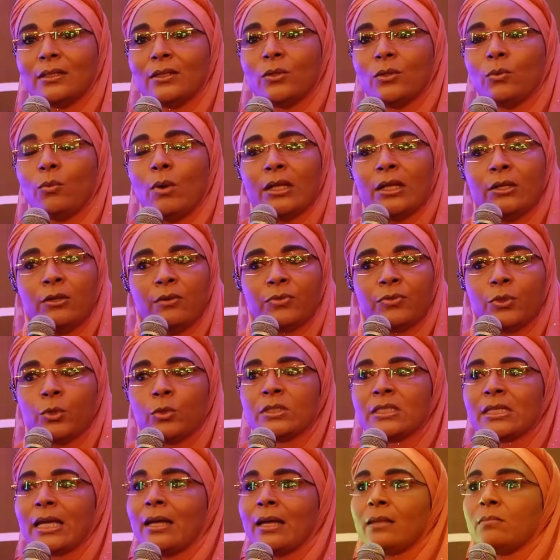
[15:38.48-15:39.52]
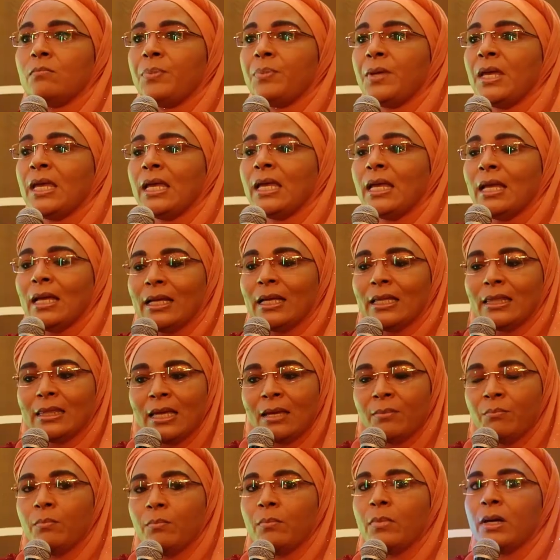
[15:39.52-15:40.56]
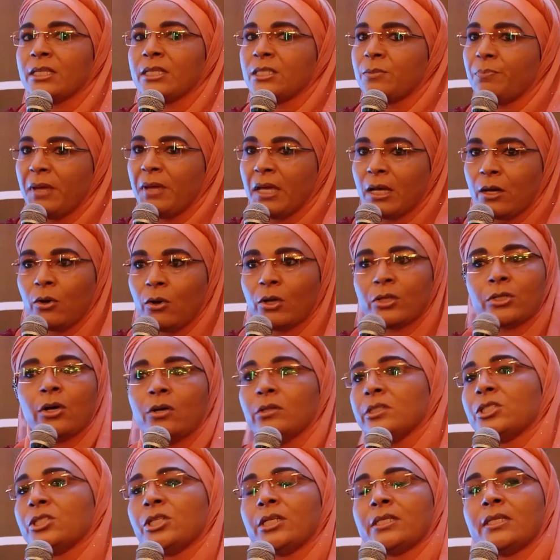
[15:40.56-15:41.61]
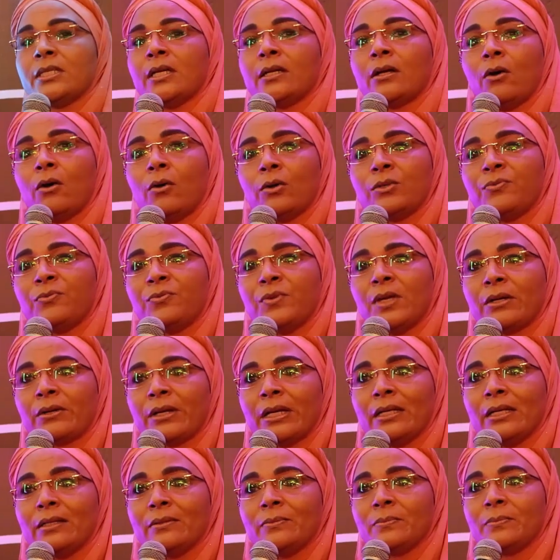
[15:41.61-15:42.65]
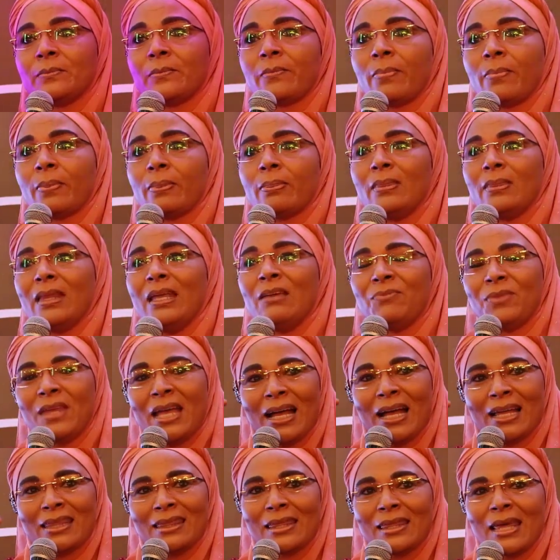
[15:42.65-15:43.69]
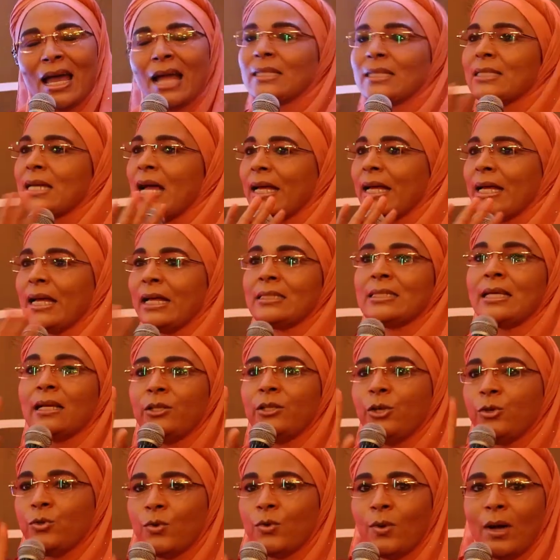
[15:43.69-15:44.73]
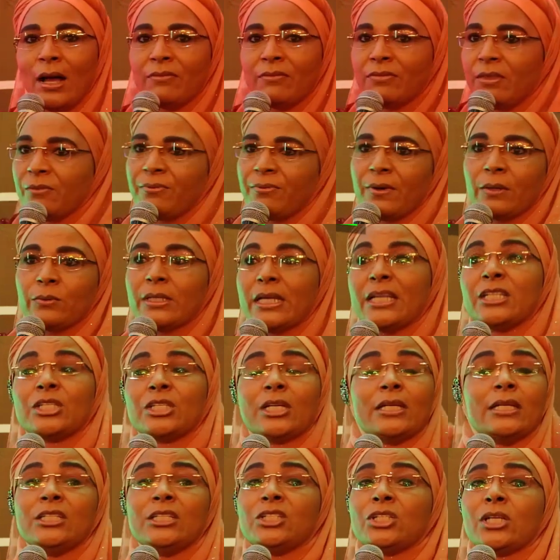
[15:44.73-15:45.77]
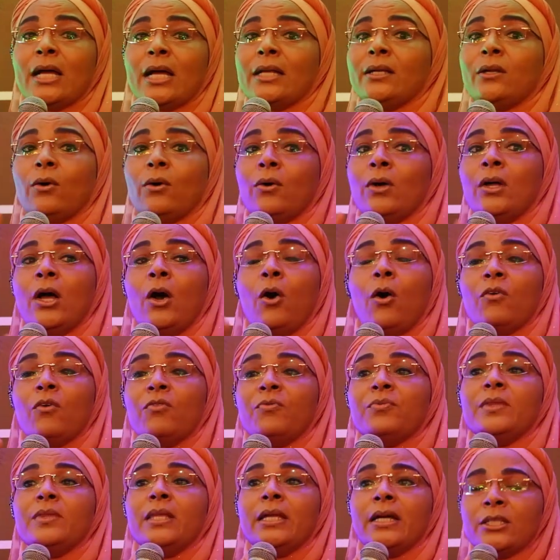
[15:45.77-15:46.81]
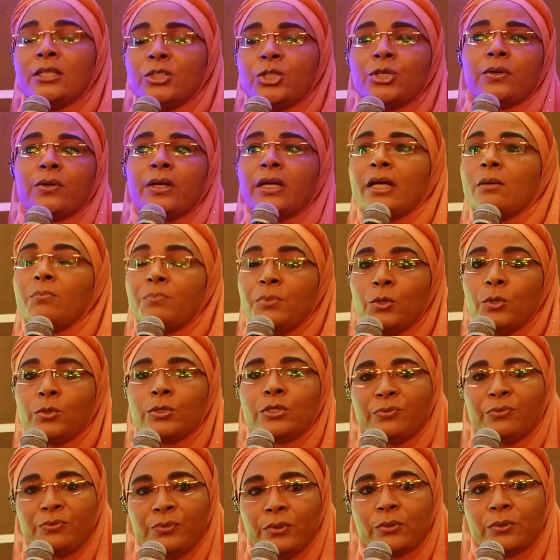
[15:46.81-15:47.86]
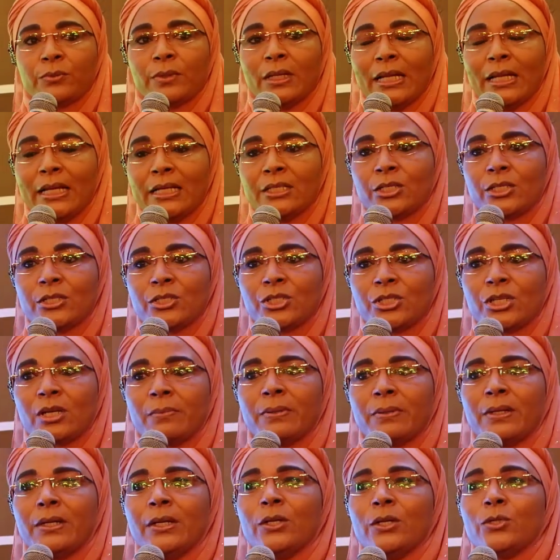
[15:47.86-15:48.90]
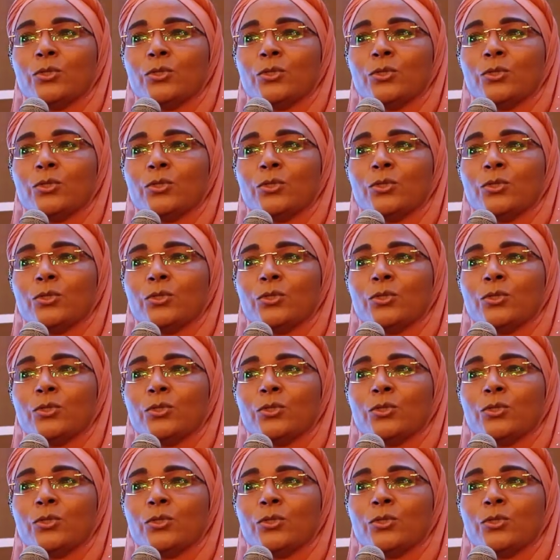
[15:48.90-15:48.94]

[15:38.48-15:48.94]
One of those can be, they must be God conscious and God fearing. If they are that, I can tell you, you have the foundation, inshallah, of nurturing a beautiful relationship.